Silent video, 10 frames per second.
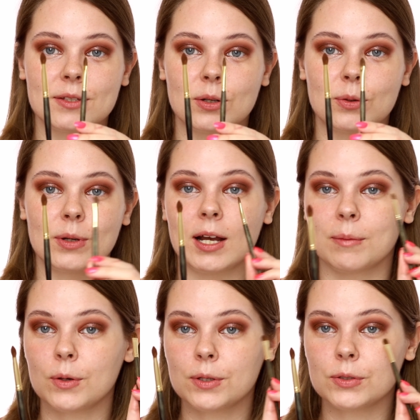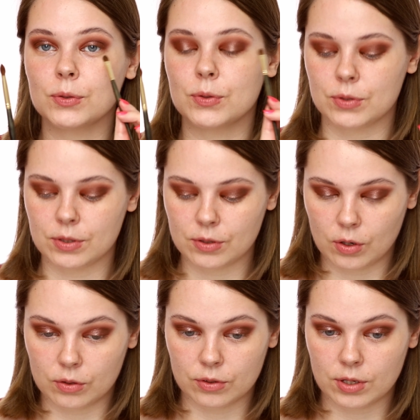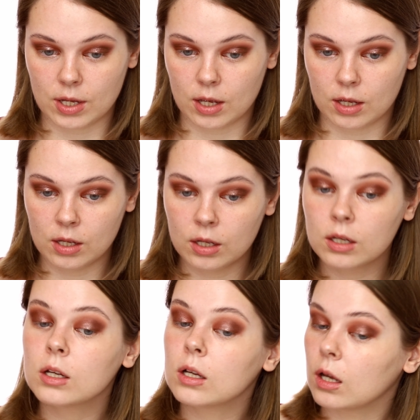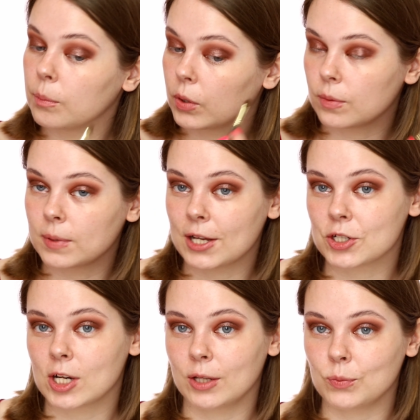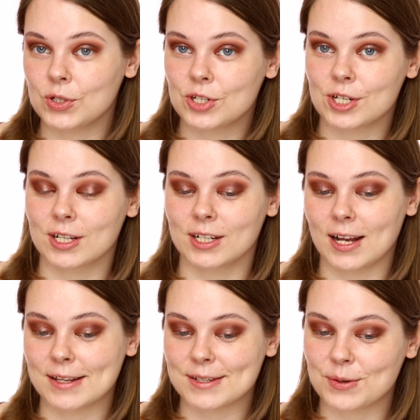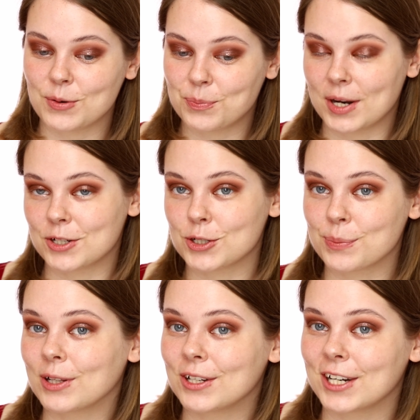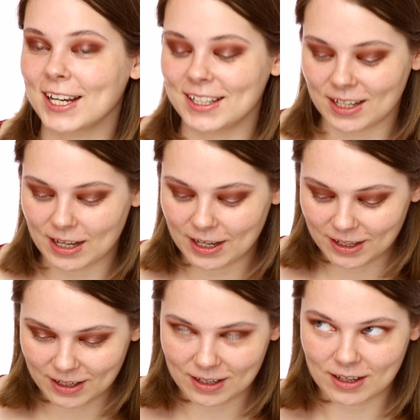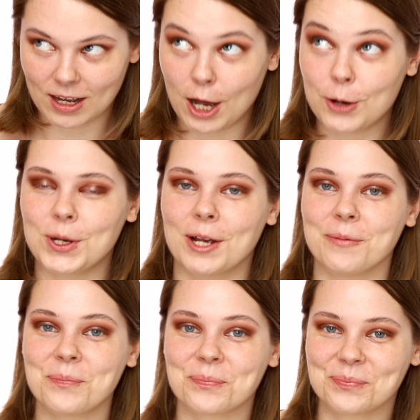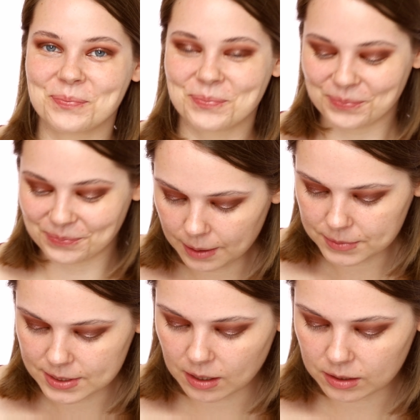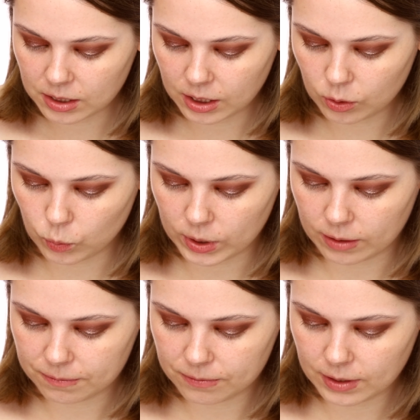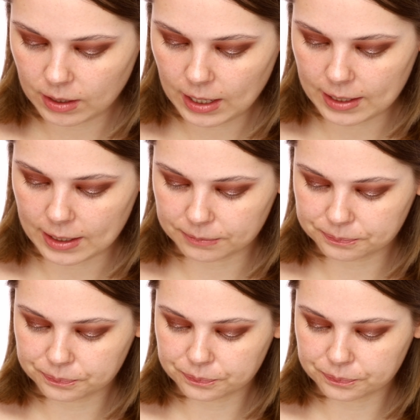So I'm going to use it on the bottom lash line, which has much smaller area. And I'm starting with henna.